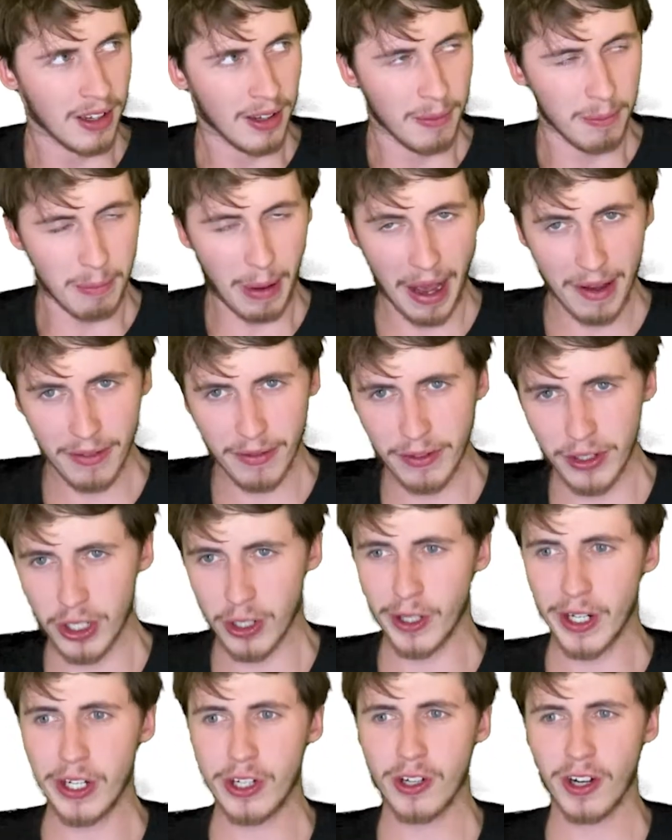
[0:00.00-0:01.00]
Marvin
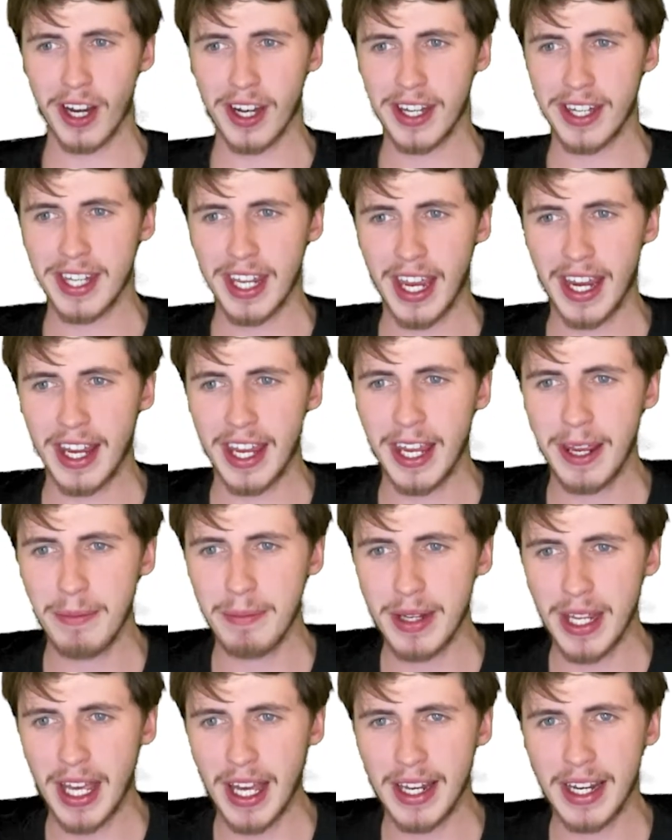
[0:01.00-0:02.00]
Vettori tried to take him
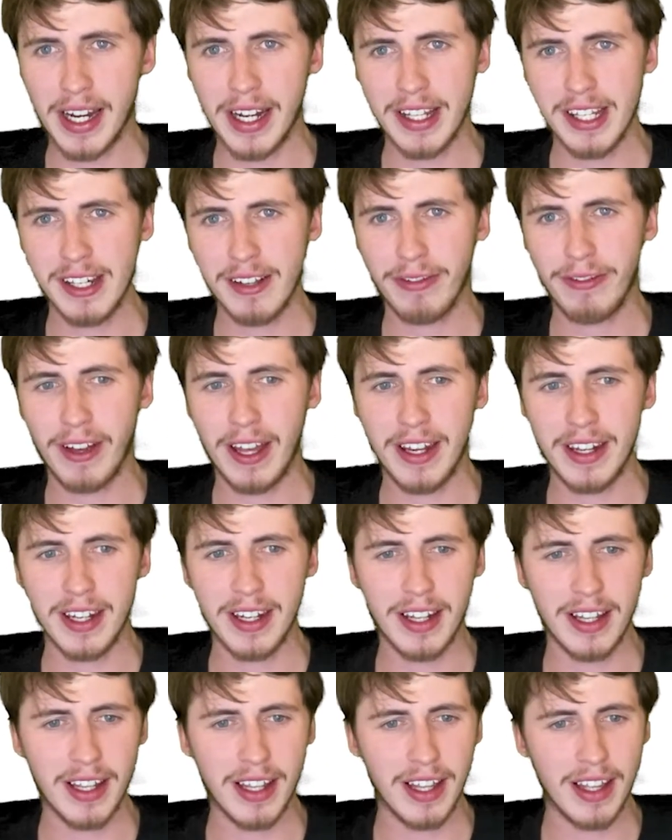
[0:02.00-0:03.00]
down and he defended
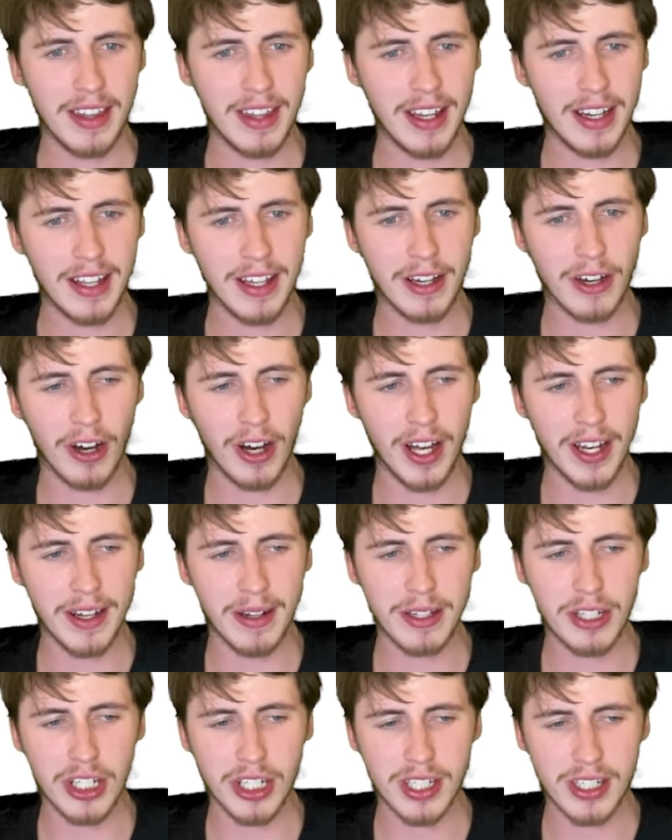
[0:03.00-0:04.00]
it, and then he kind
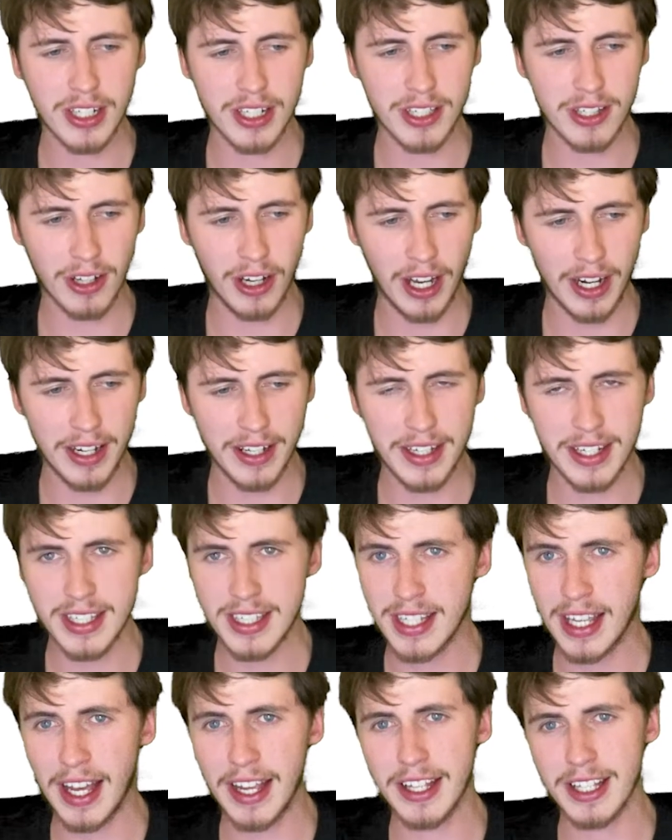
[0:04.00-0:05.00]
of just decided to
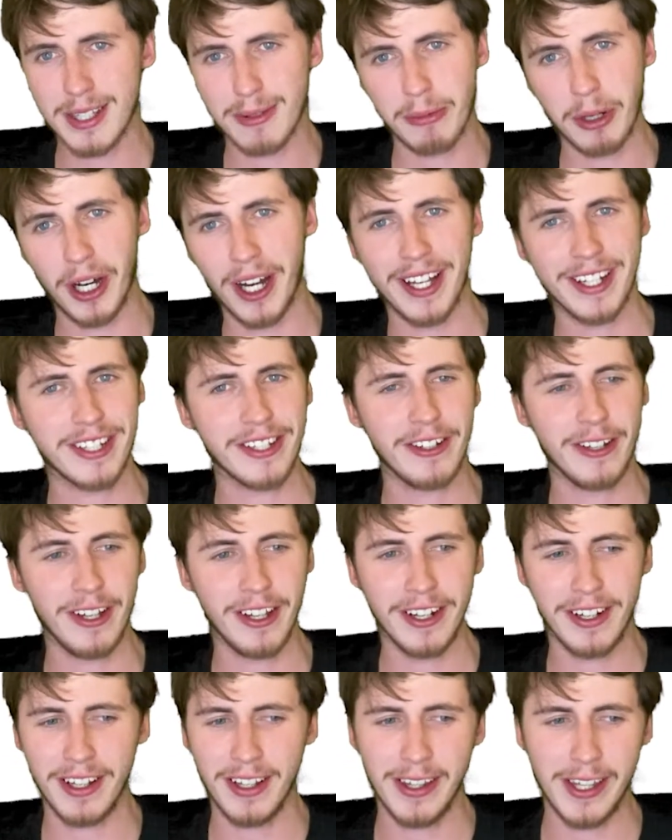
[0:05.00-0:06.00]
say it's my
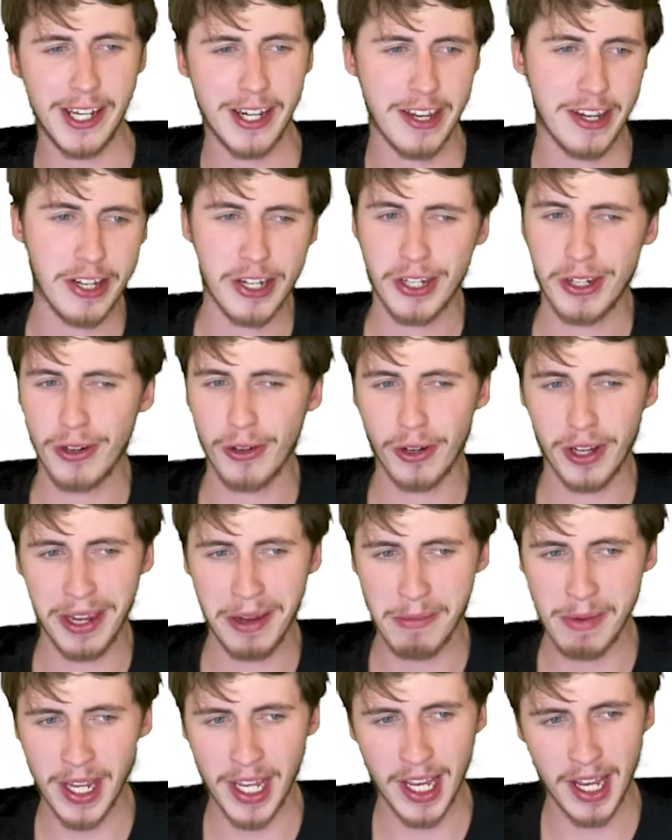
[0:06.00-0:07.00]
turn, and then he just took
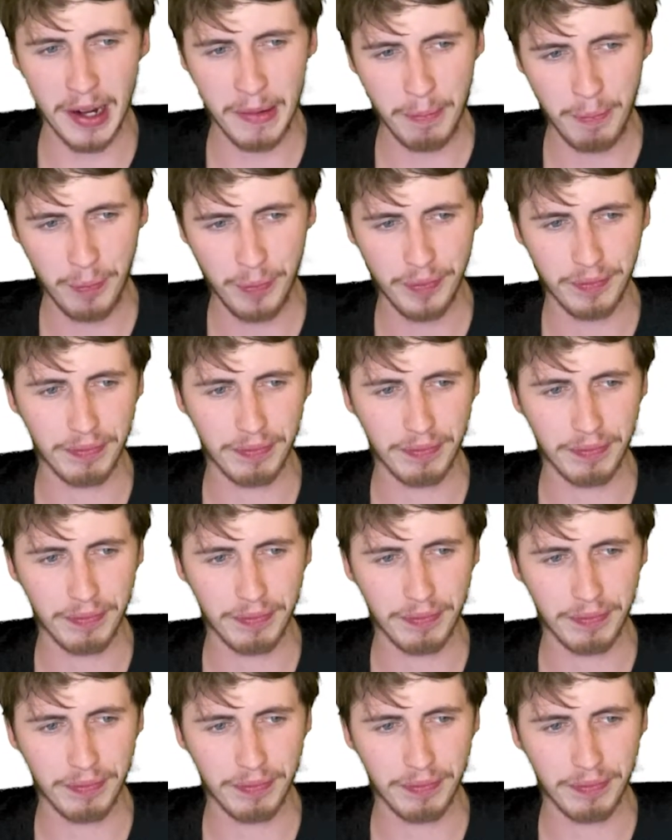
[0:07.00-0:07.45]
him down.